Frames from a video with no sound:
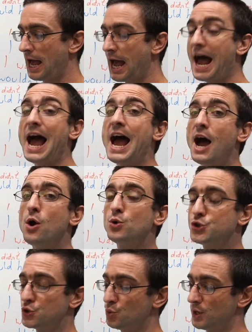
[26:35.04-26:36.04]
how
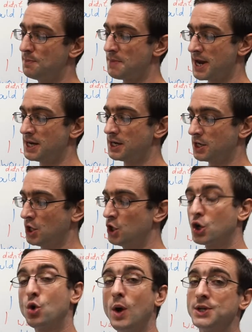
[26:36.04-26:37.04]
do we make
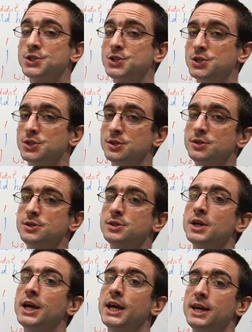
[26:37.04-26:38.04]

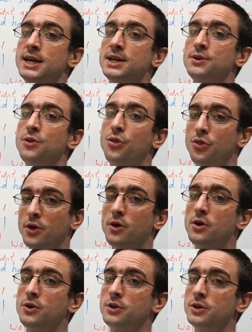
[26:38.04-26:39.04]
questions in
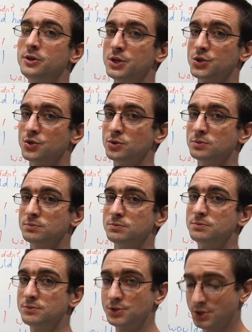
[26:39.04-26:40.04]
third conditional?
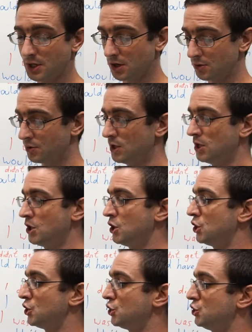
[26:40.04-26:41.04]
So,
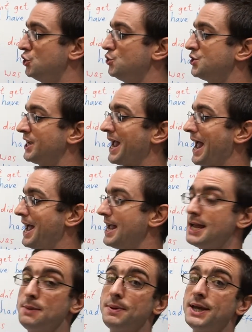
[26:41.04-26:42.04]
using
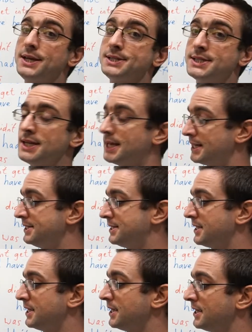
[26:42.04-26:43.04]
A, B, C and
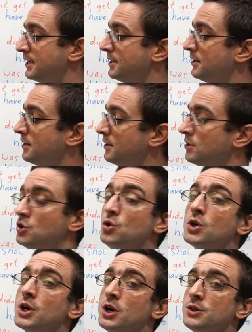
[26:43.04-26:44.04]
D, you
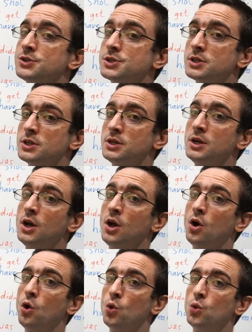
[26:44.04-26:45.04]
can
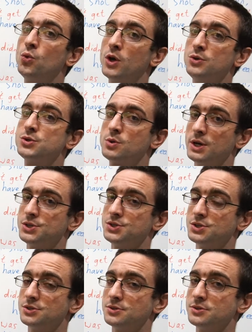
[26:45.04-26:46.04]
answer all those
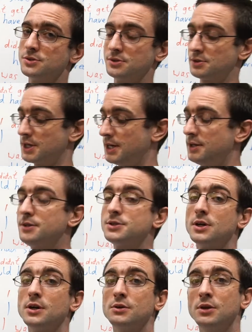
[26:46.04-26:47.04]
questions. Okay,
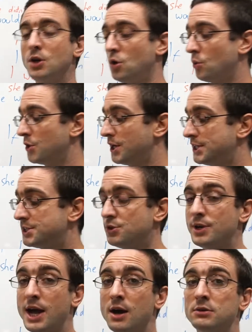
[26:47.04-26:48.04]
so what you need to do
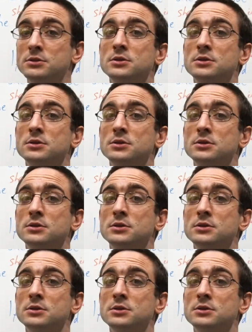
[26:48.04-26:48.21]
now,